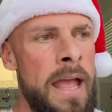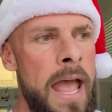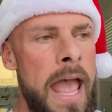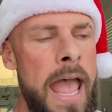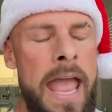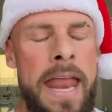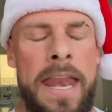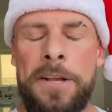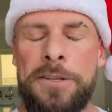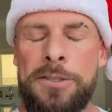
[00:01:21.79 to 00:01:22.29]

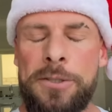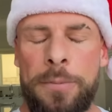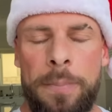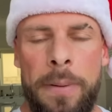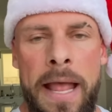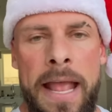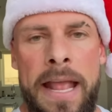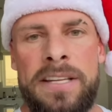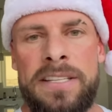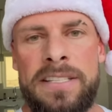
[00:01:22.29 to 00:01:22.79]
and
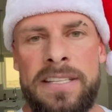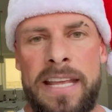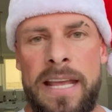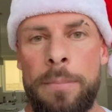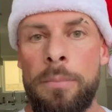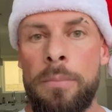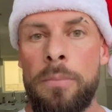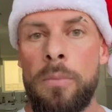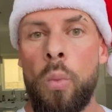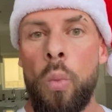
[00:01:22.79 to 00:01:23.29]
explains to
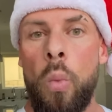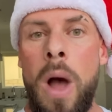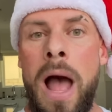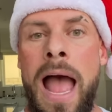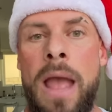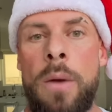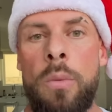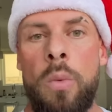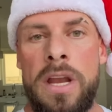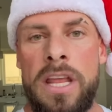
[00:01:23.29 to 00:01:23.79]
him
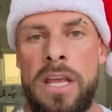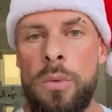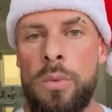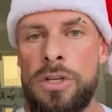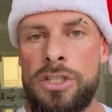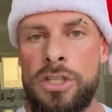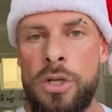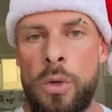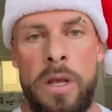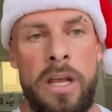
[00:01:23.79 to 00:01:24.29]
why what he
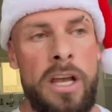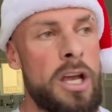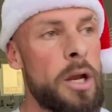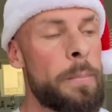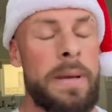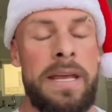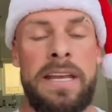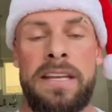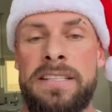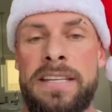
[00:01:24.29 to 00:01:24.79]
was doing
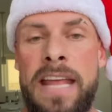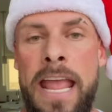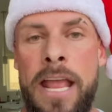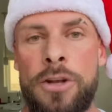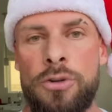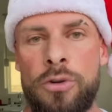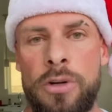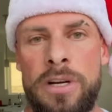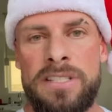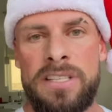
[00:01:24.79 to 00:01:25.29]
could be
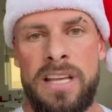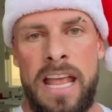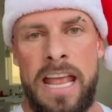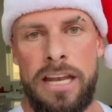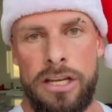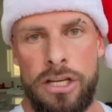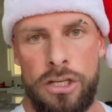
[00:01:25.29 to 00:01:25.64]
dangerous and